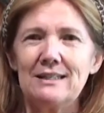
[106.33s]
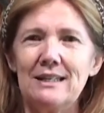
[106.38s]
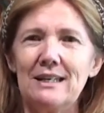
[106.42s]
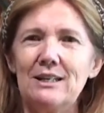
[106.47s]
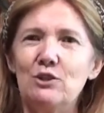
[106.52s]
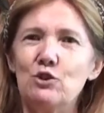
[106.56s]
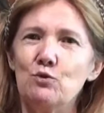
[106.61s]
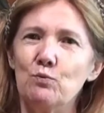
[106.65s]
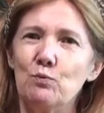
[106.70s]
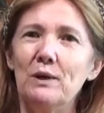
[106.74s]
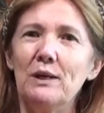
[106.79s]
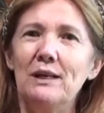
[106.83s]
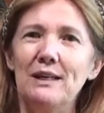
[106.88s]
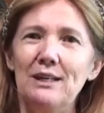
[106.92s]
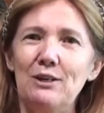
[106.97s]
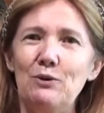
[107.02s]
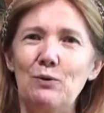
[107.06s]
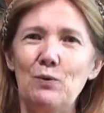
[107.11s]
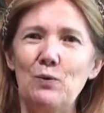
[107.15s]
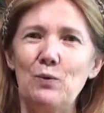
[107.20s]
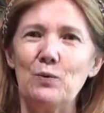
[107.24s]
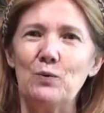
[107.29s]
it's really
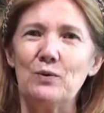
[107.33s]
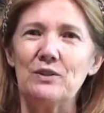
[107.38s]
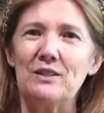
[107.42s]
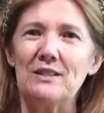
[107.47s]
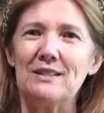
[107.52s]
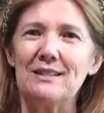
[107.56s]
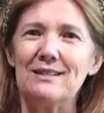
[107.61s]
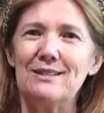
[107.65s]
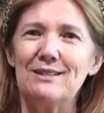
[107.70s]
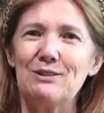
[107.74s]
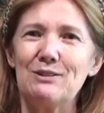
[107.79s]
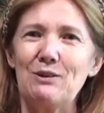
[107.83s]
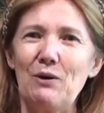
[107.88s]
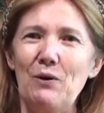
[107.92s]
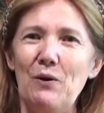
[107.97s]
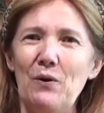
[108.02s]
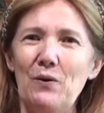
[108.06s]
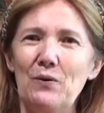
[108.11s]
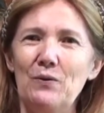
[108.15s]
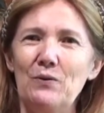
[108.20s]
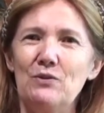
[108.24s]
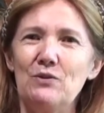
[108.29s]
yours,
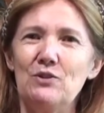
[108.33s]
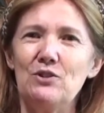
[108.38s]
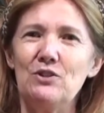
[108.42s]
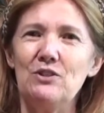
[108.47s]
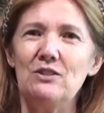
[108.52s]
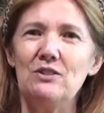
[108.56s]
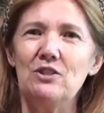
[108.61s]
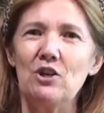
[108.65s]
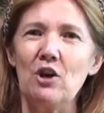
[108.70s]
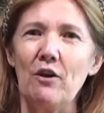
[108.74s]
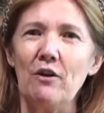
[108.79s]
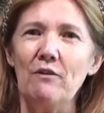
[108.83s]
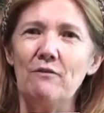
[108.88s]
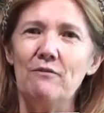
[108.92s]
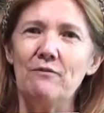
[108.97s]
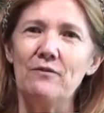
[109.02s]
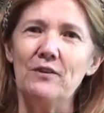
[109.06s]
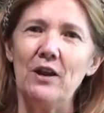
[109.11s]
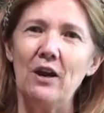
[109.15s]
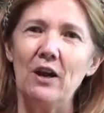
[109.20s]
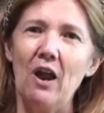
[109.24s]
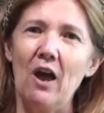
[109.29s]
so don't
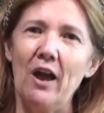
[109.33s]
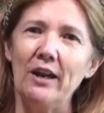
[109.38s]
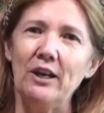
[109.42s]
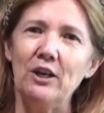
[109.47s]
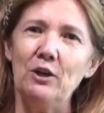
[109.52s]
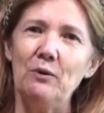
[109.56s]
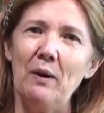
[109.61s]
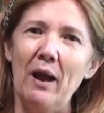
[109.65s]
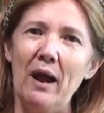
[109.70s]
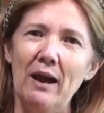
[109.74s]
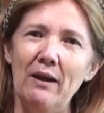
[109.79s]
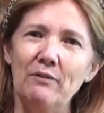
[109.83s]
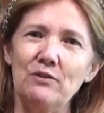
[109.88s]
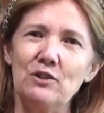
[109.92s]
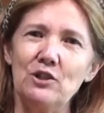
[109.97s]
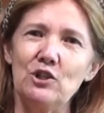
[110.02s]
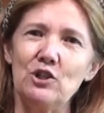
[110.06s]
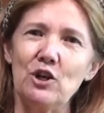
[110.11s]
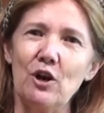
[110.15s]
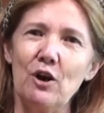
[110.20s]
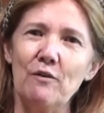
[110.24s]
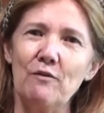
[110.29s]
feel like you have to
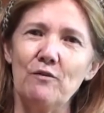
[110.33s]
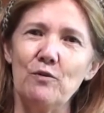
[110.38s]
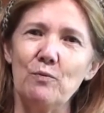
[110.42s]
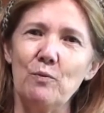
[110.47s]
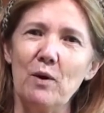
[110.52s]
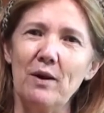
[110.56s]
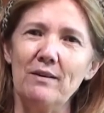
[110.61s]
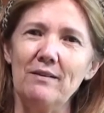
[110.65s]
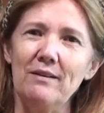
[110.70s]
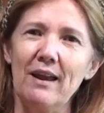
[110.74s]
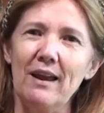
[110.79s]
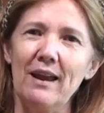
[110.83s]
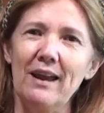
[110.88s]
show everyone,